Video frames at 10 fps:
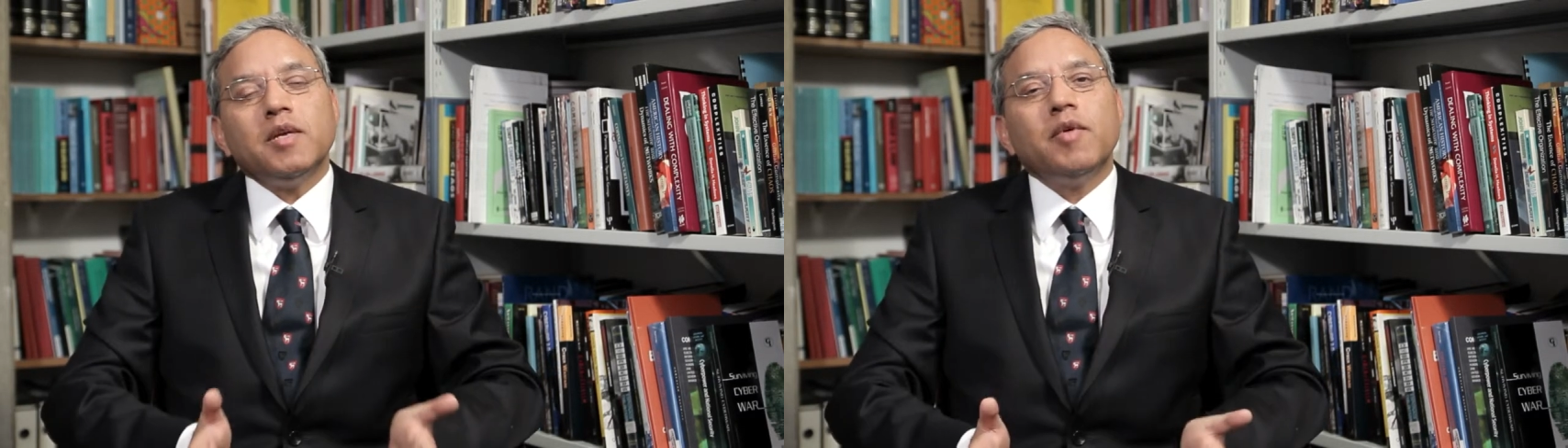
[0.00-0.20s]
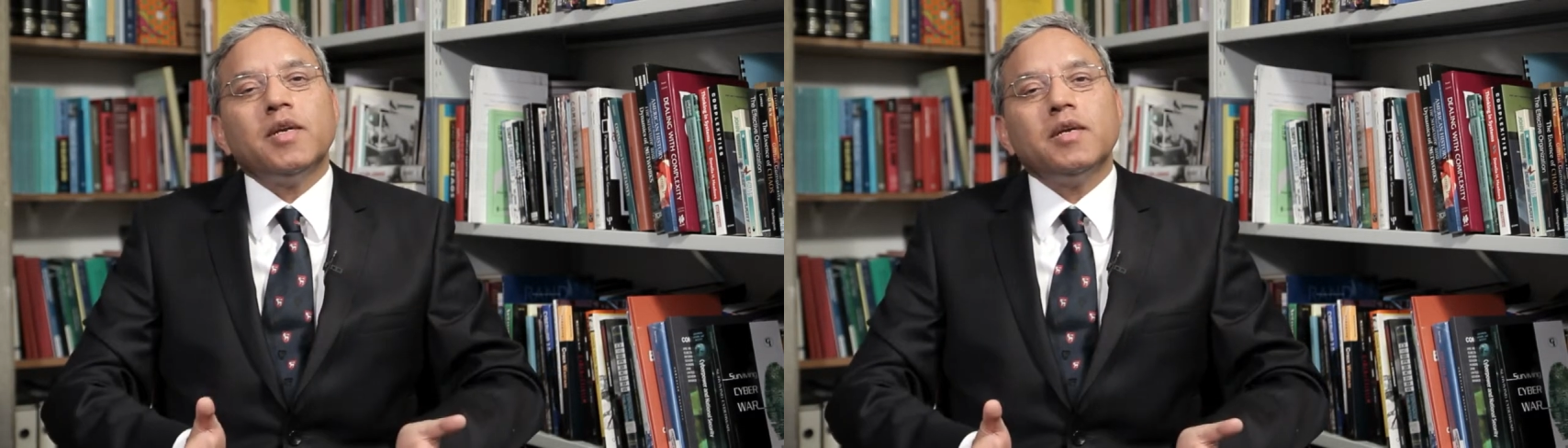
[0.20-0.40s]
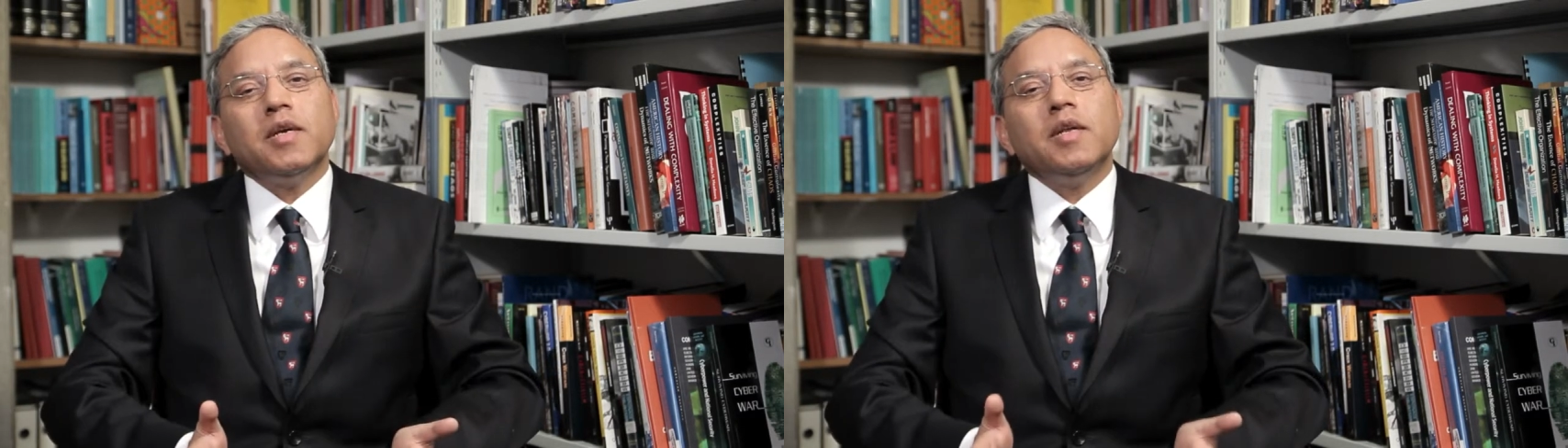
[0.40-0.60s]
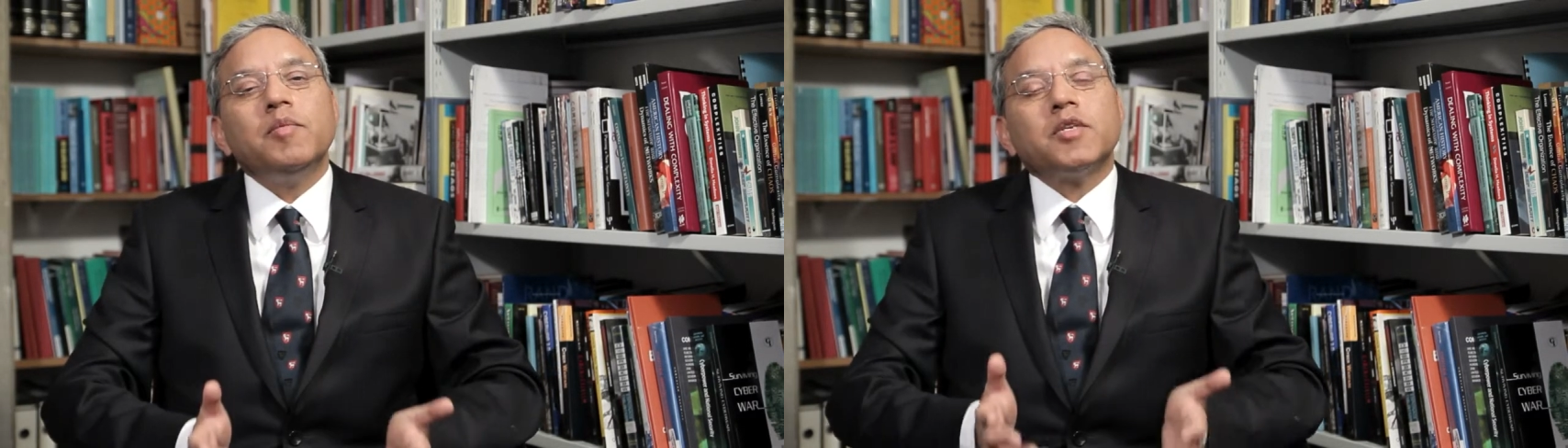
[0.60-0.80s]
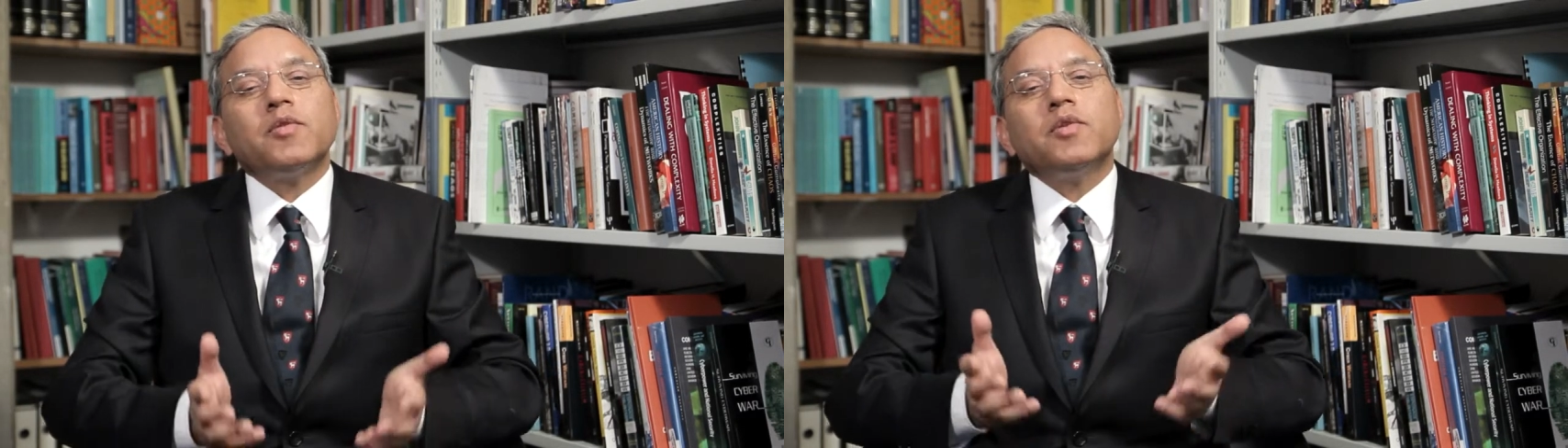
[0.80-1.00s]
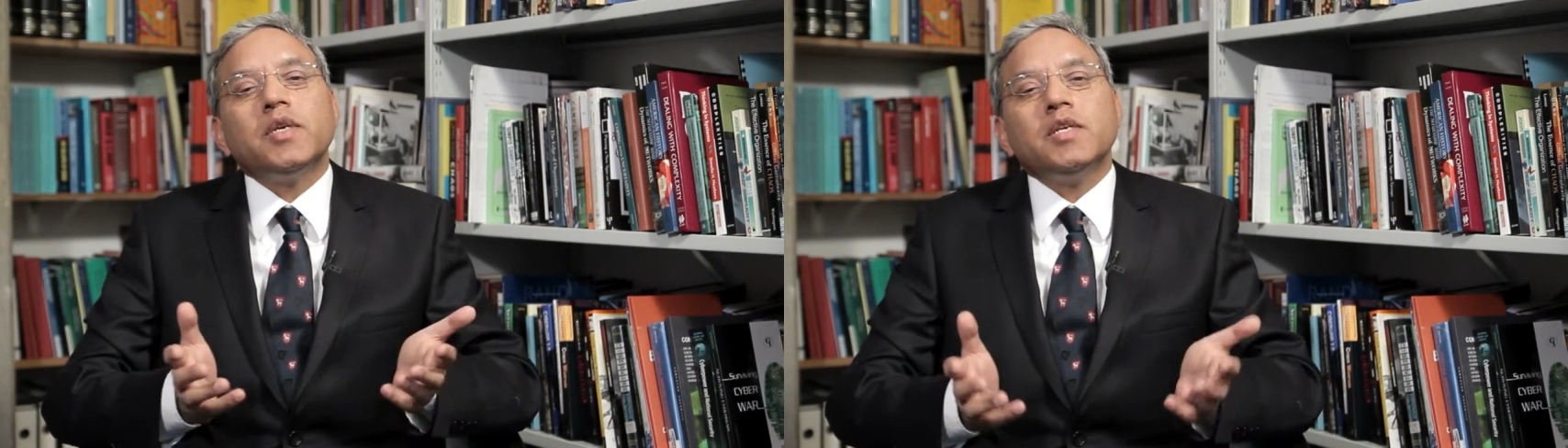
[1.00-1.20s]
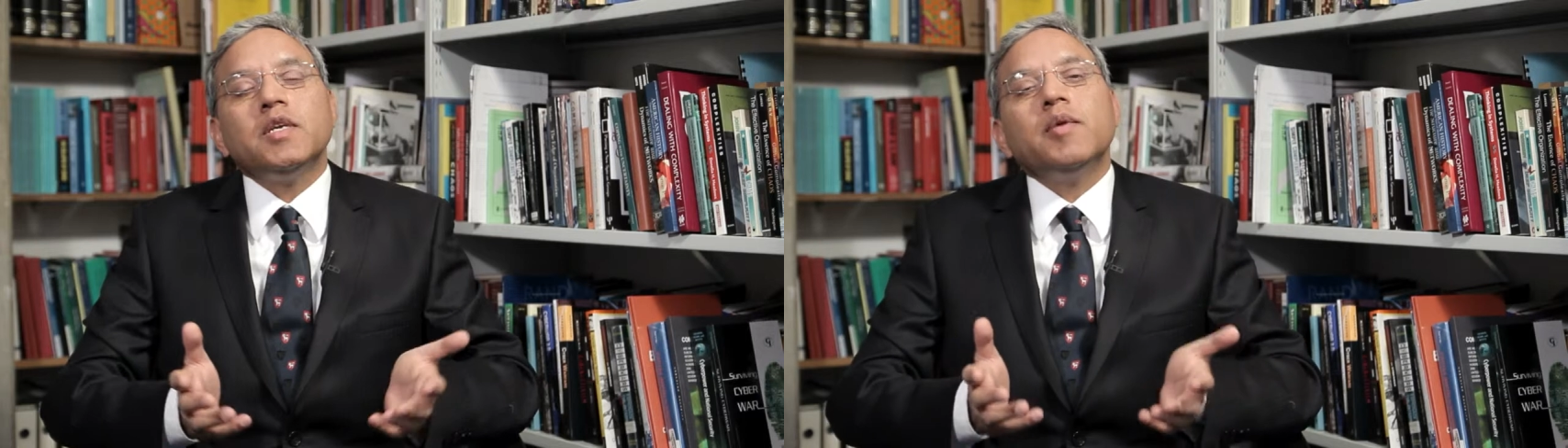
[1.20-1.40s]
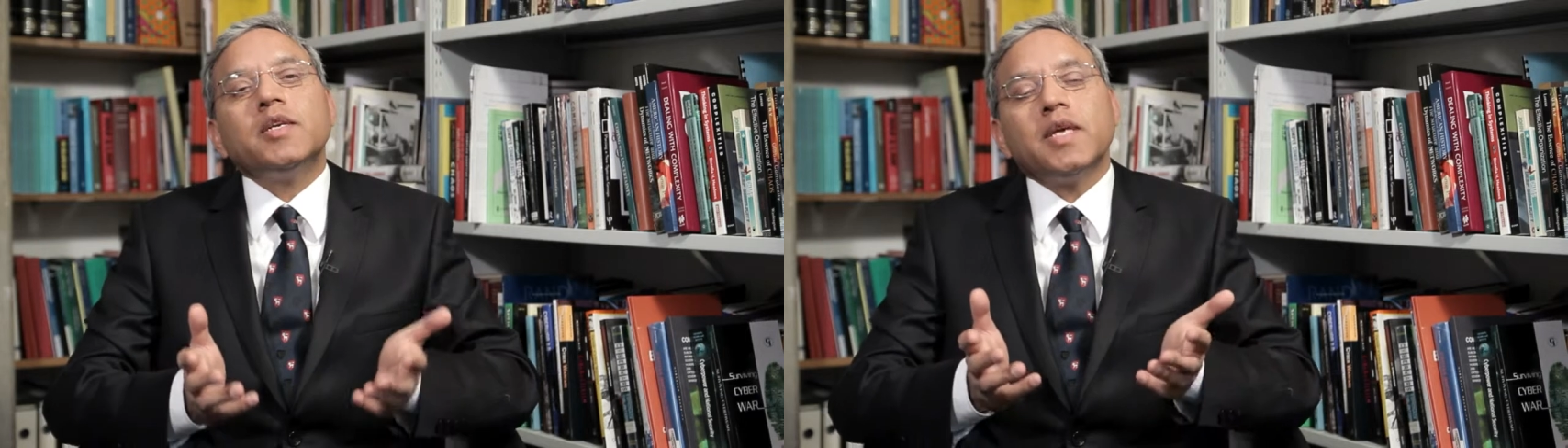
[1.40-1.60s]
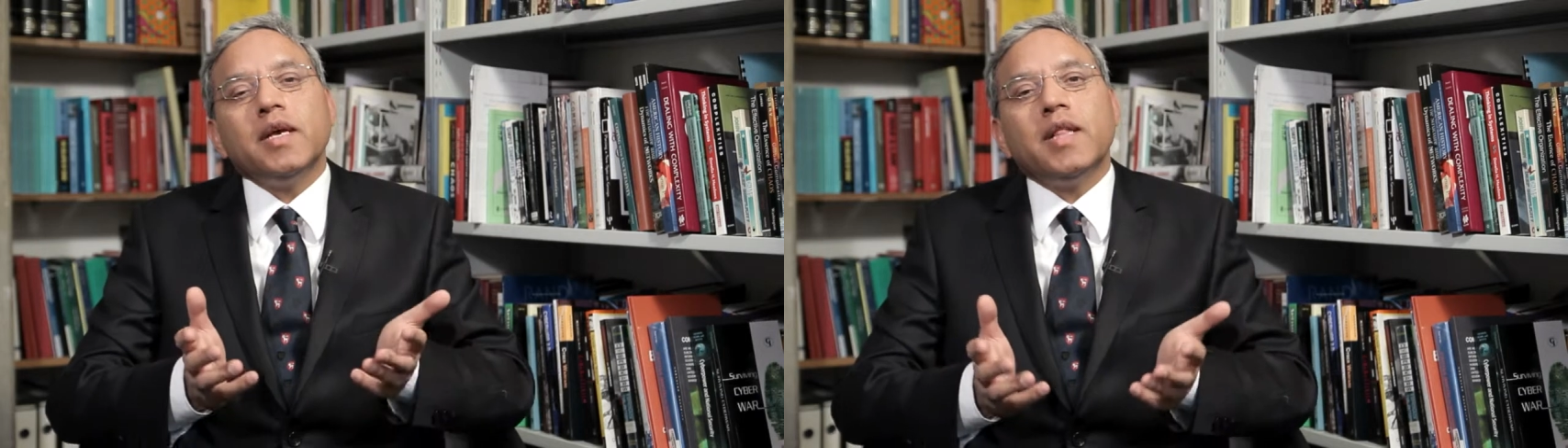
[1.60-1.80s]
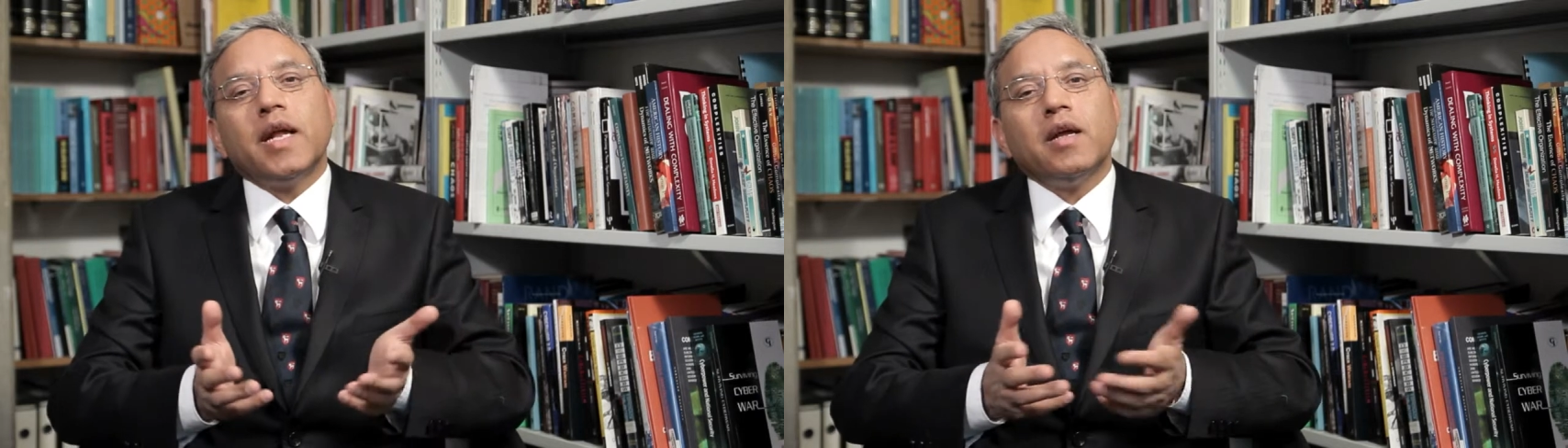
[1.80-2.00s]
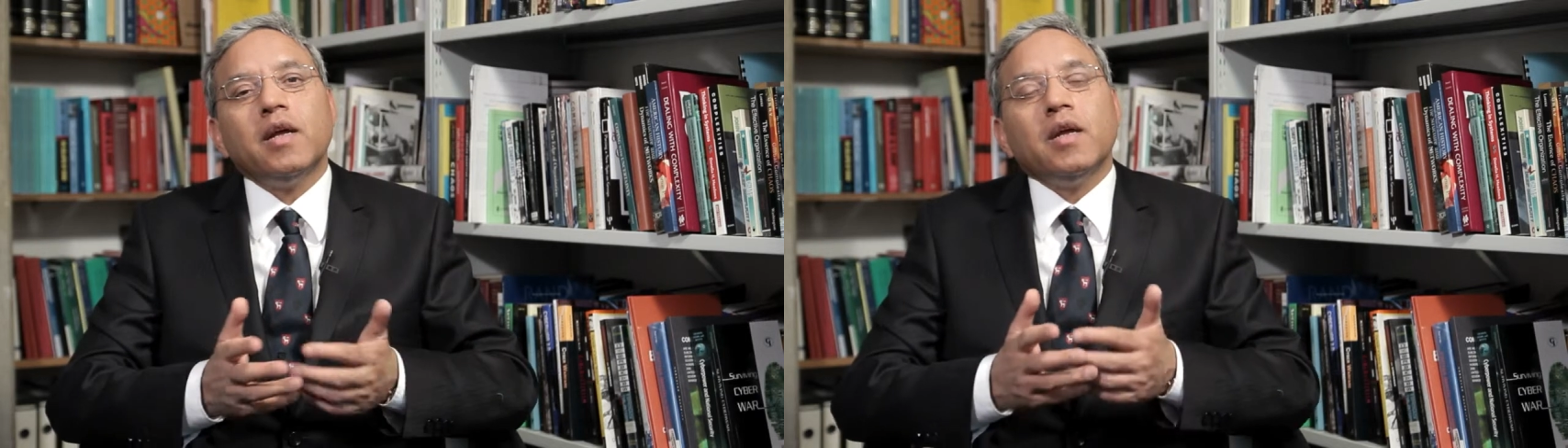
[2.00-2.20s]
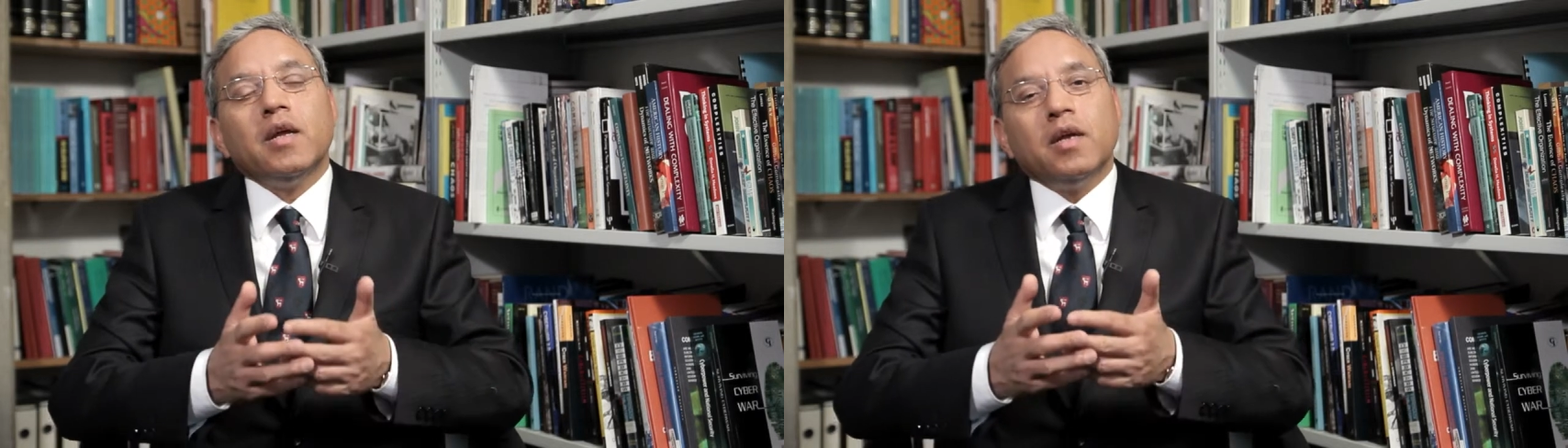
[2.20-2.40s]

treaties even say that